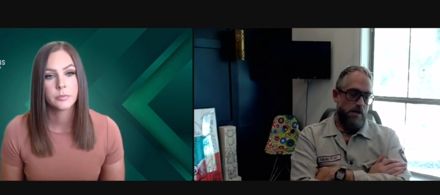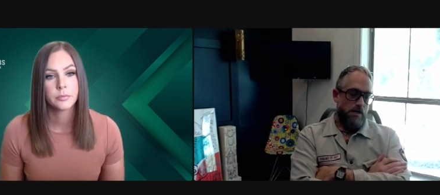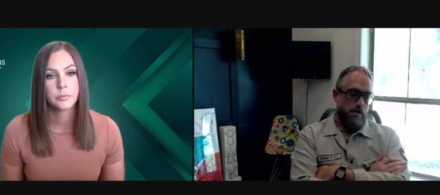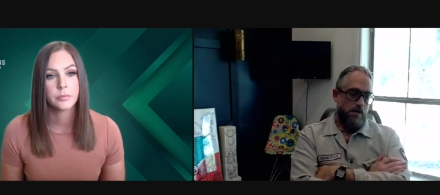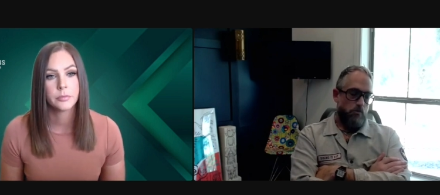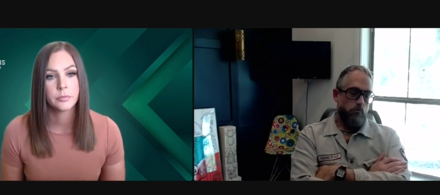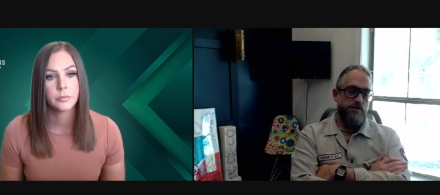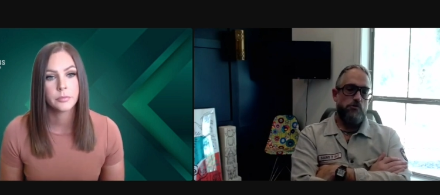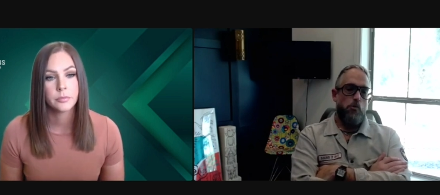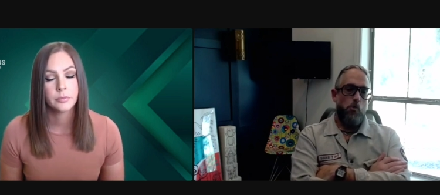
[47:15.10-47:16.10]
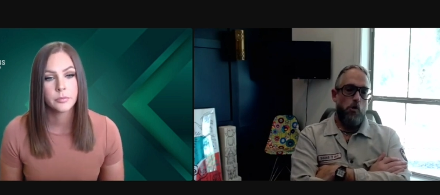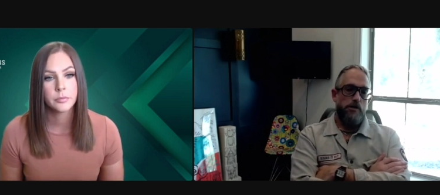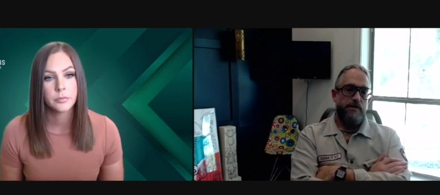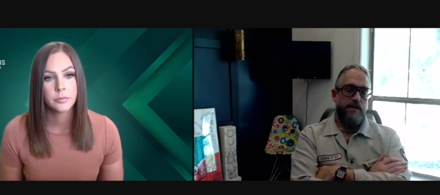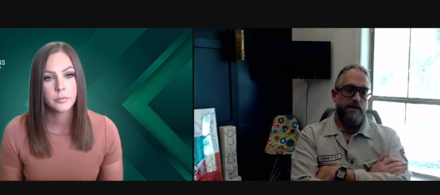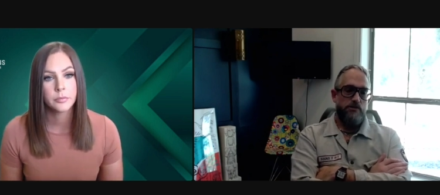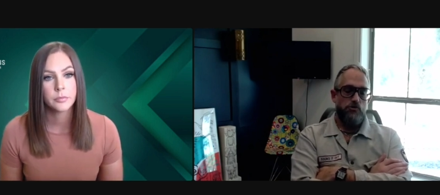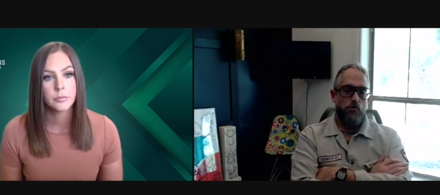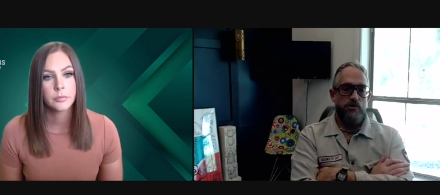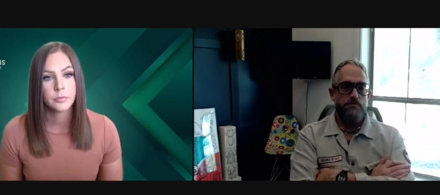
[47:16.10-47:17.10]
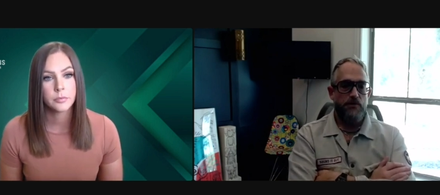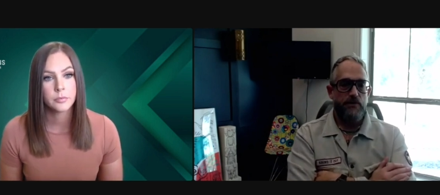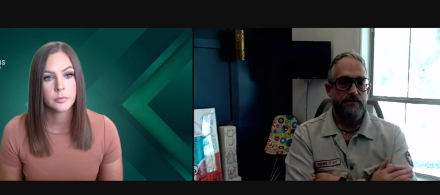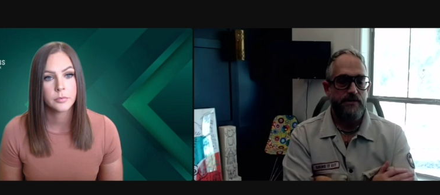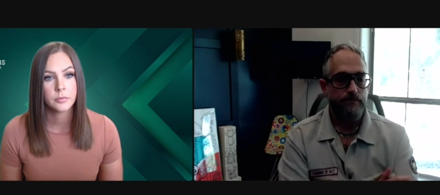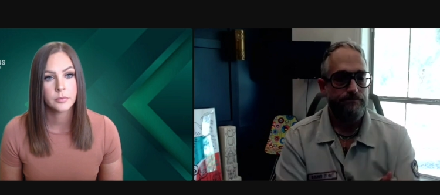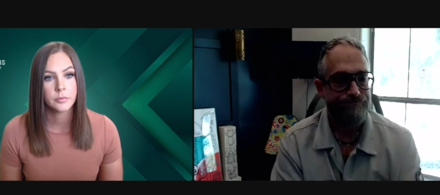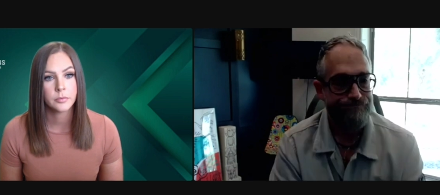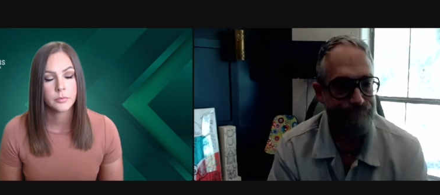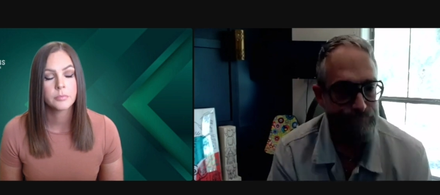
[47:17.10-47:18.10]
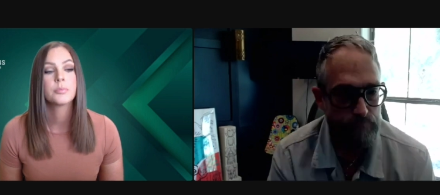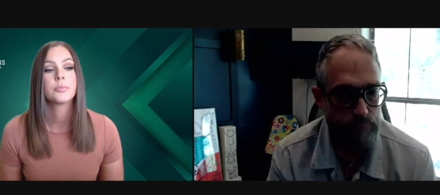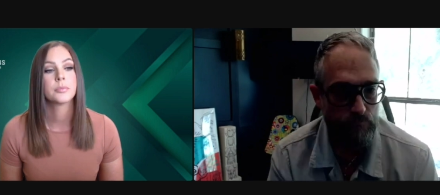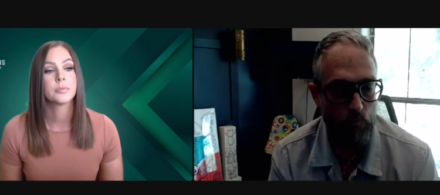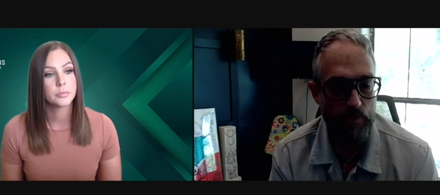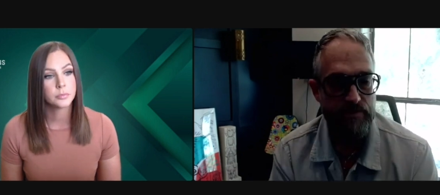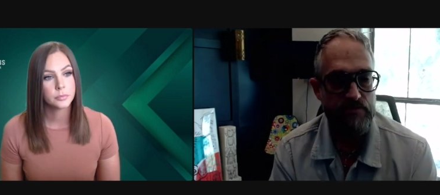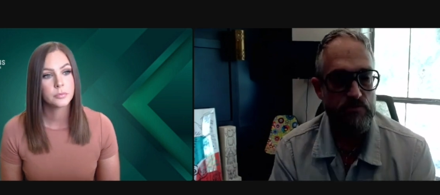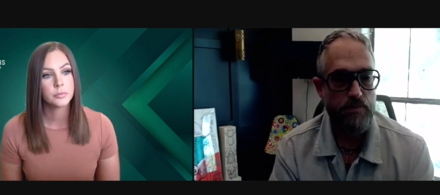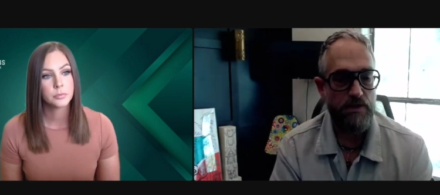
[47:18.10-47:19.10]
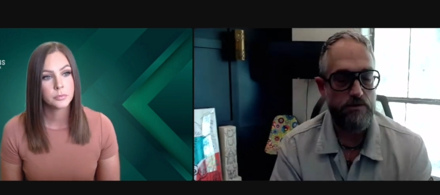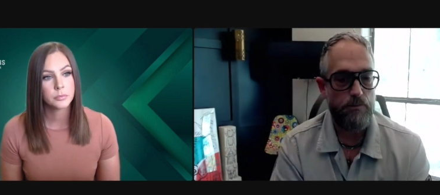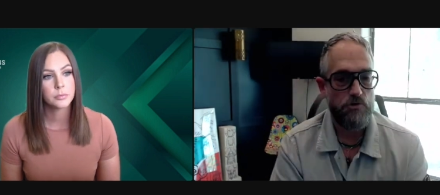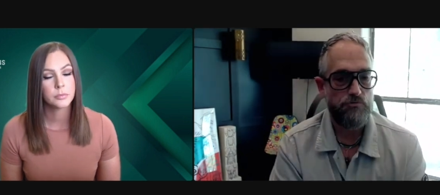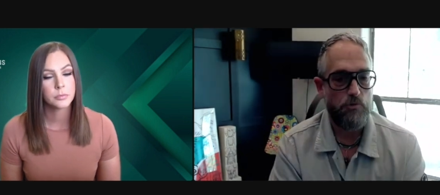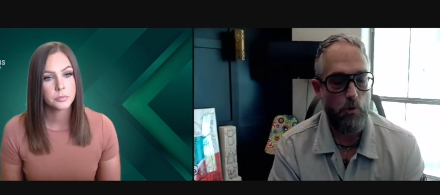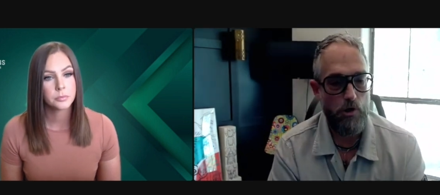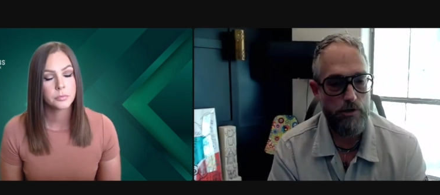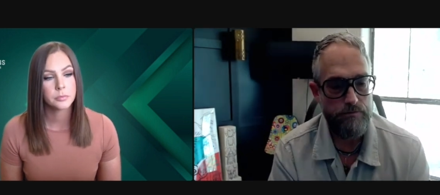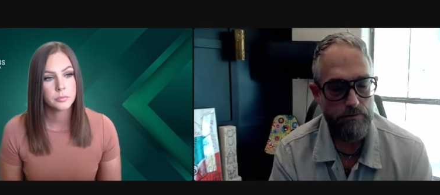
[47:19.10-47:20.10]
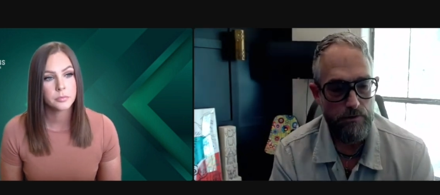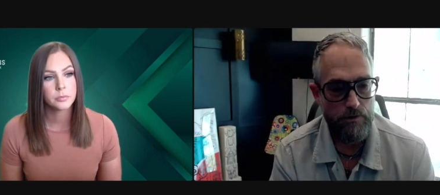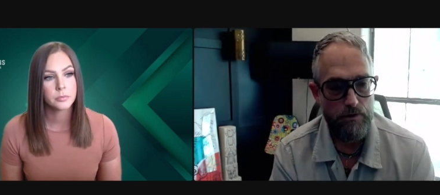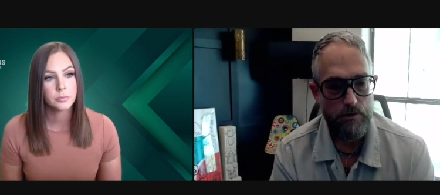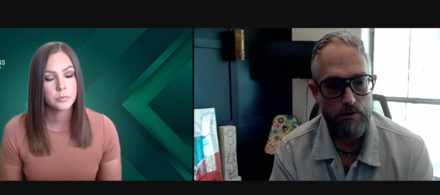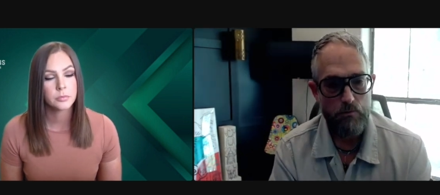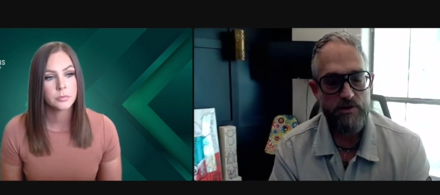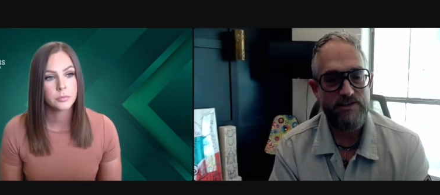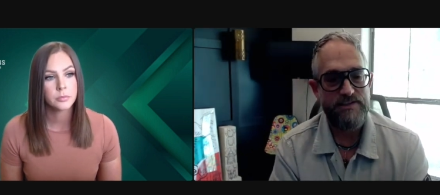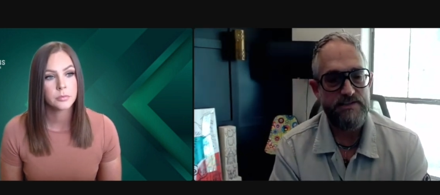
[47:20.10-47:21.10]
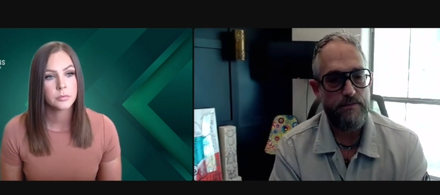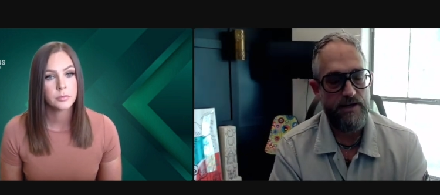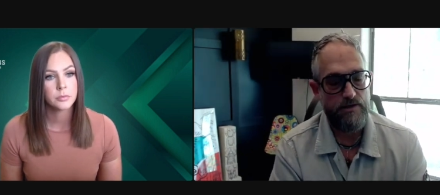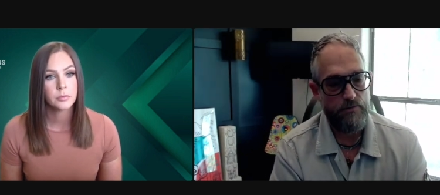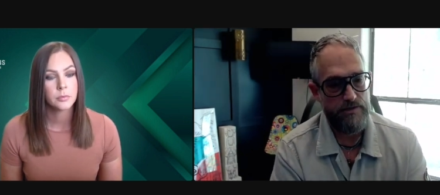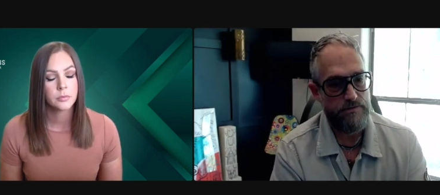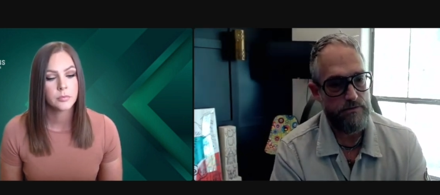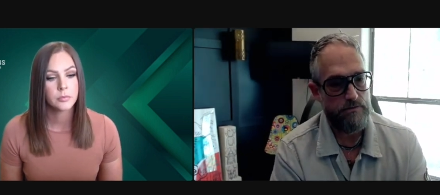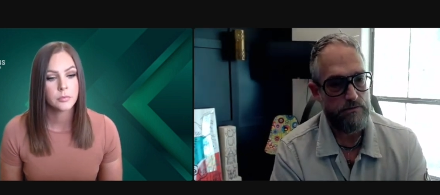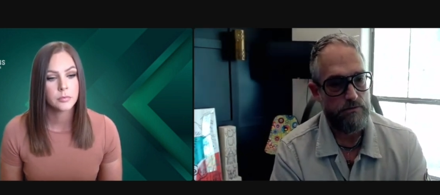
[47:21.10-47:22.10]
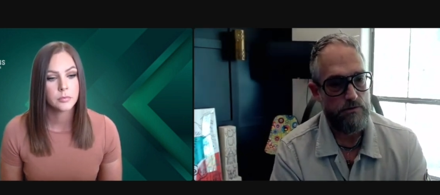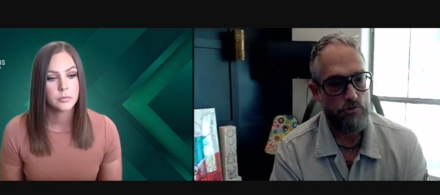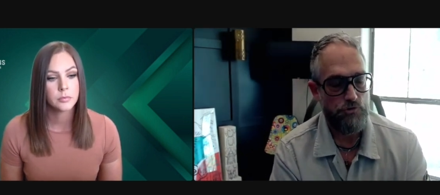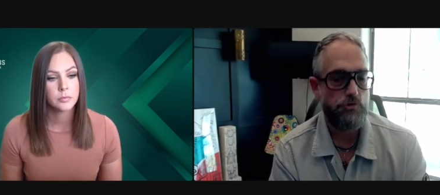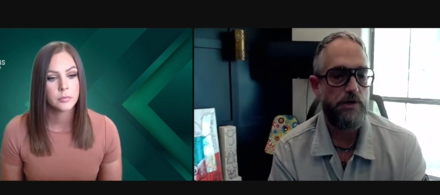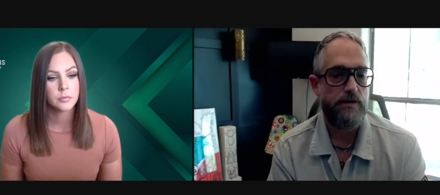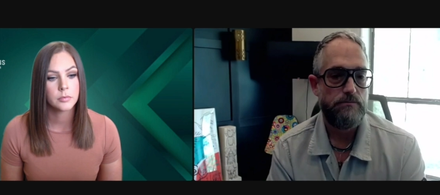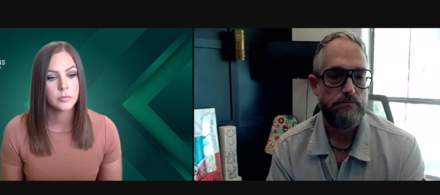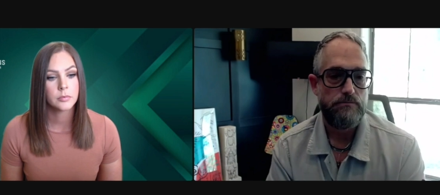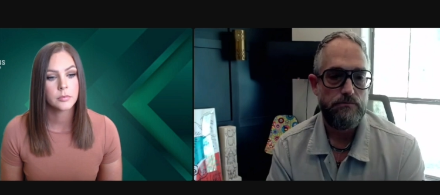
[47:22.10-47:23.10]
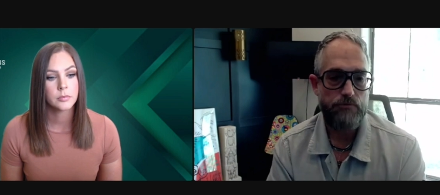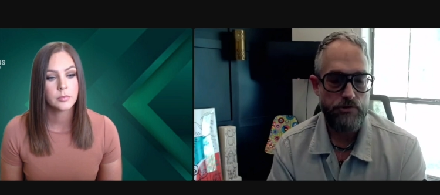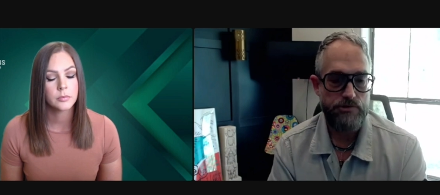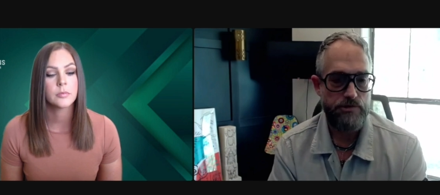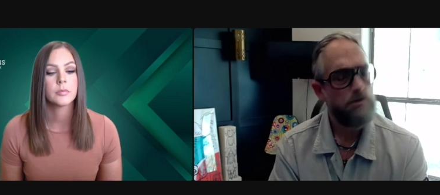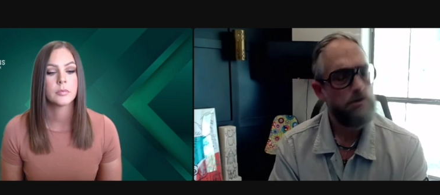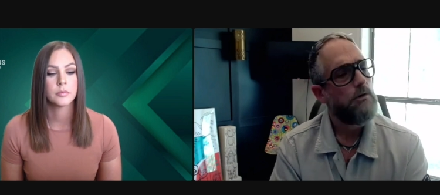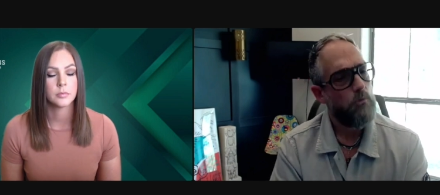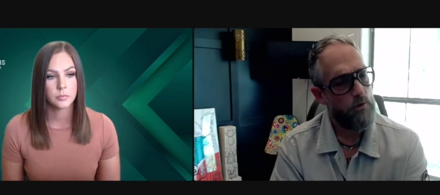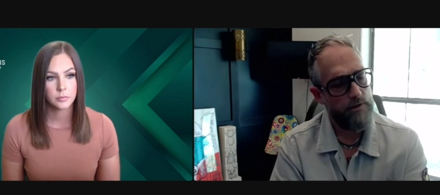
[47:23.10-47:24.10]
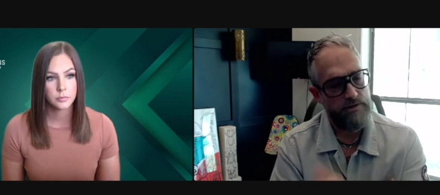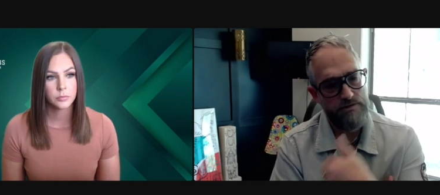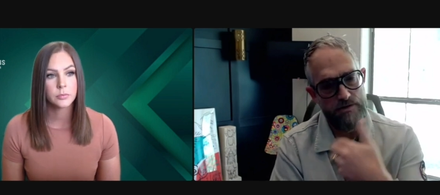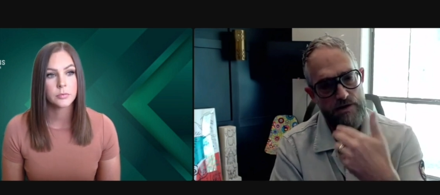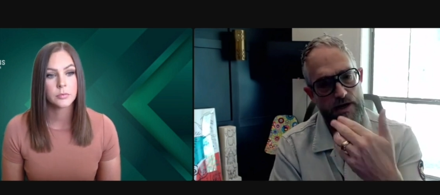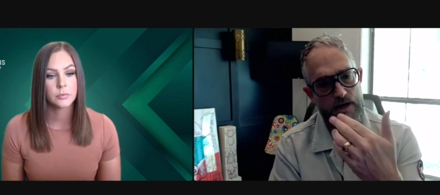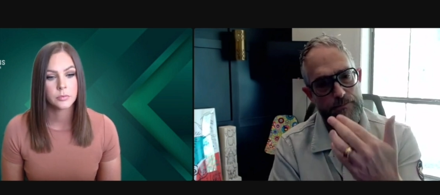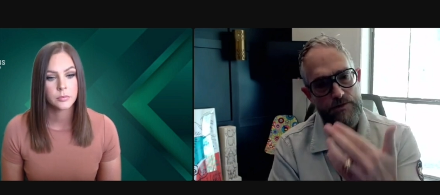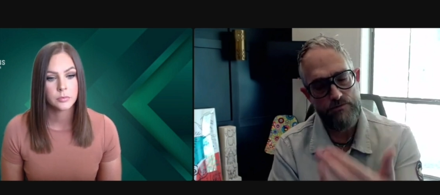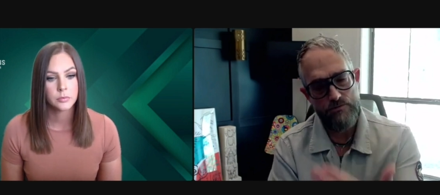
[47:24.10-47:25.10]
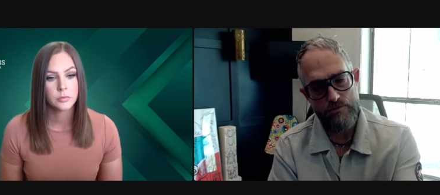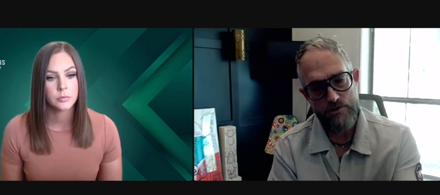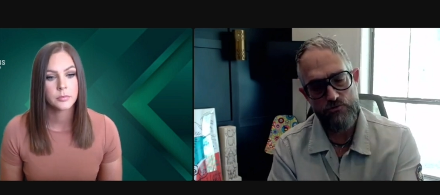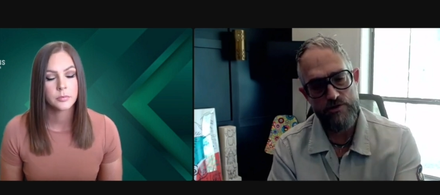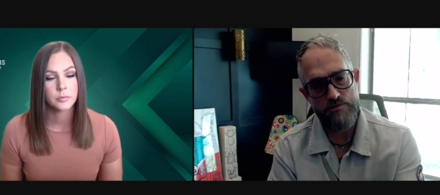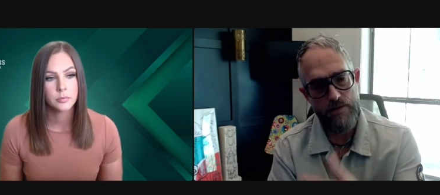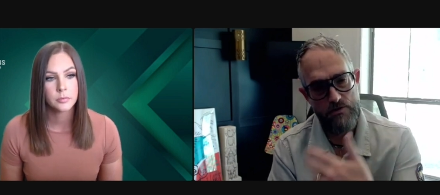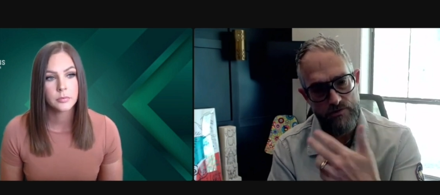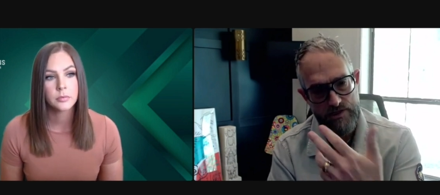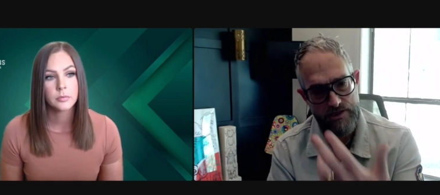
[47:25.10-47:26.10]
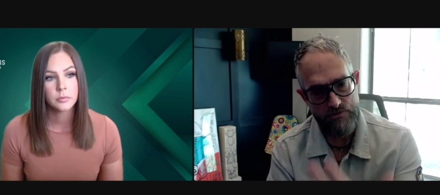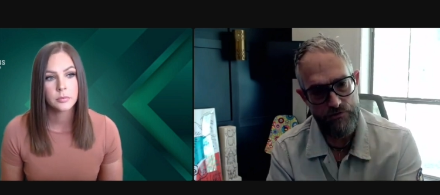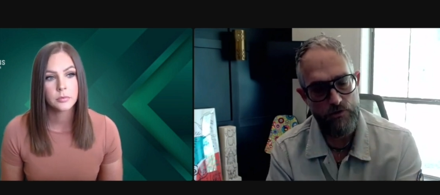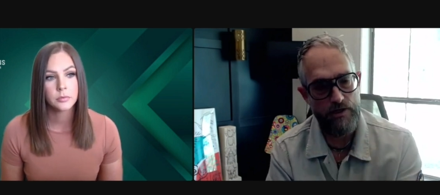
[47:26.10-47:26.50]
Speaker 1: Risk reward in the shortest period of time. What gives me the most reward with the least amount of risk today versus what do I think is going to happen and transpire over the next few days?